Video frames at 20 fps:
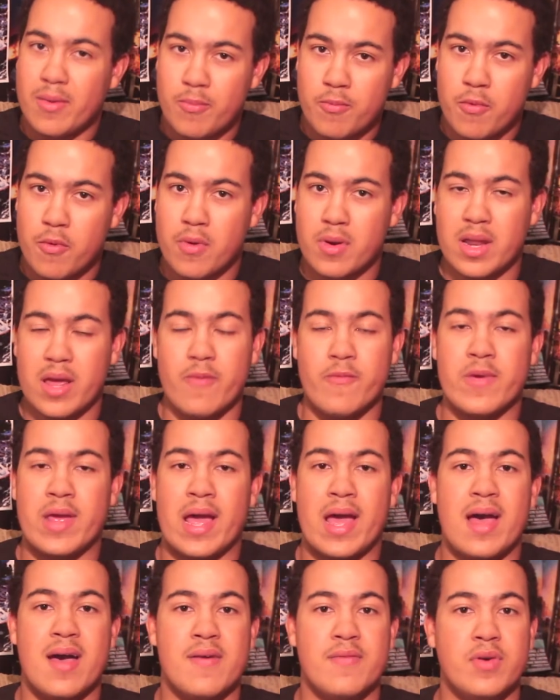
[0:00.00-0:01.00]
upward, and we
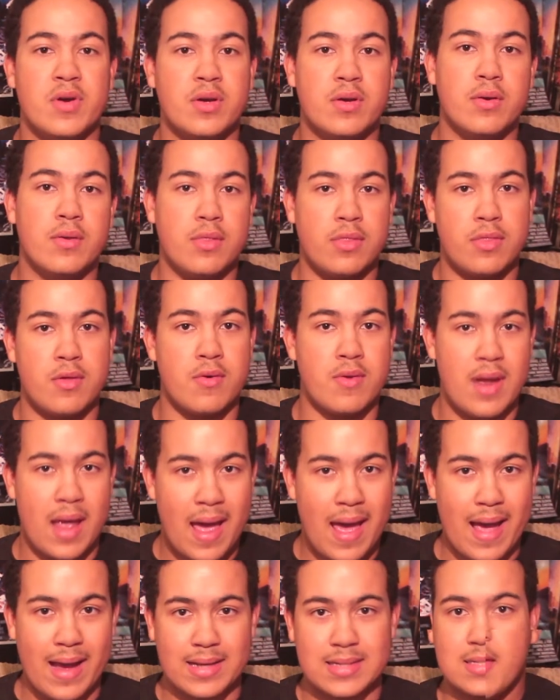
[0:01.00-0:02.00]
have a good third
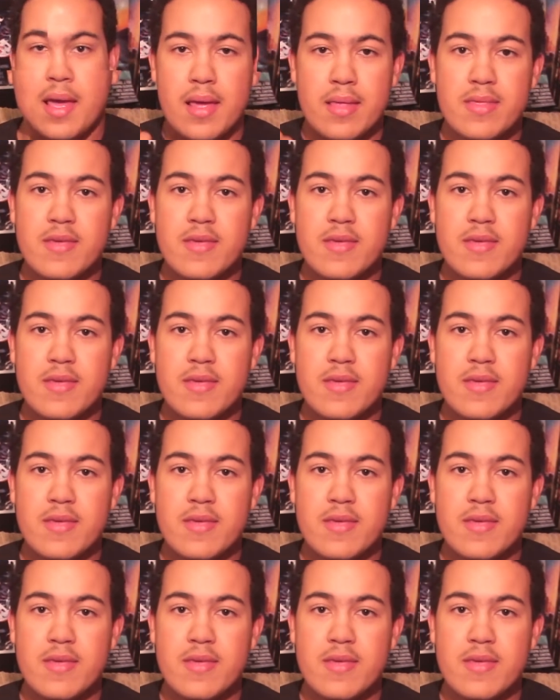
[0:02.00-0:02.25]
act.